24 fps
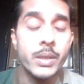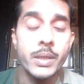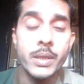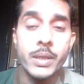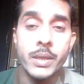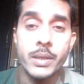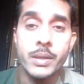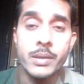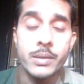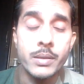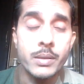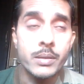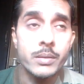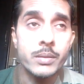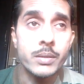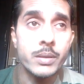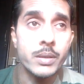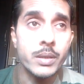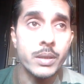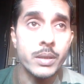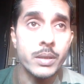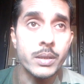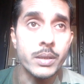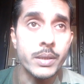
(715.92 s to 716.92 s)

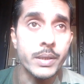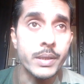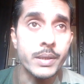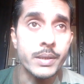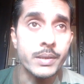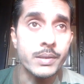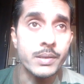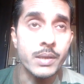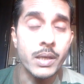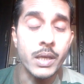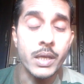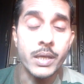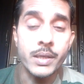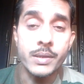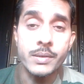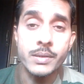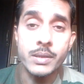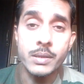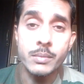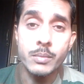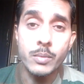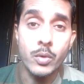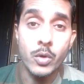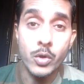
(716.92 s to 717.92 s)
it is like
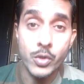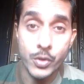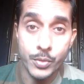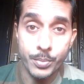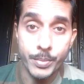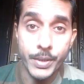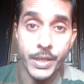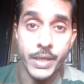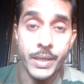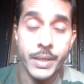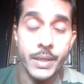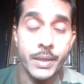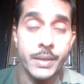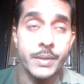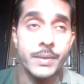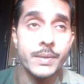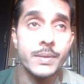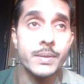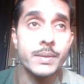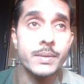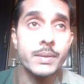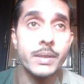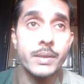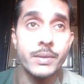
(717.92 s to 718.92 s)
some
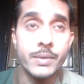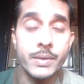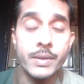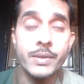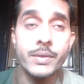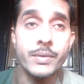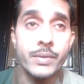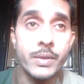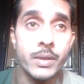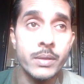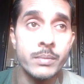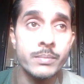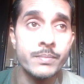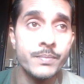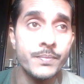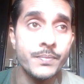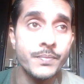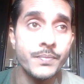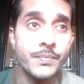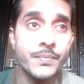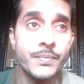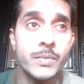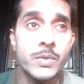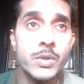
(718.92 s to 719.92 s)
cosmetics, etc.
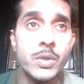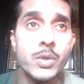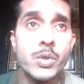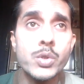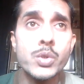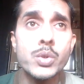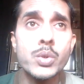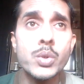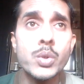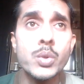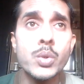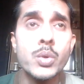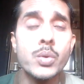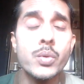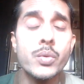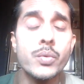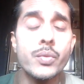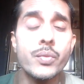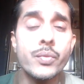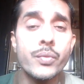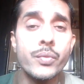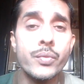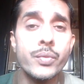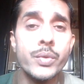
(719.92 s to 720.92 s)
So
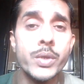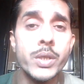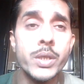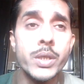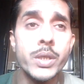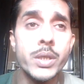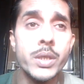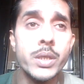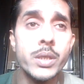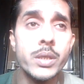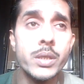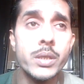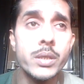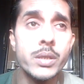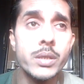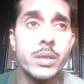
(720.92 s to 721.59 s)
we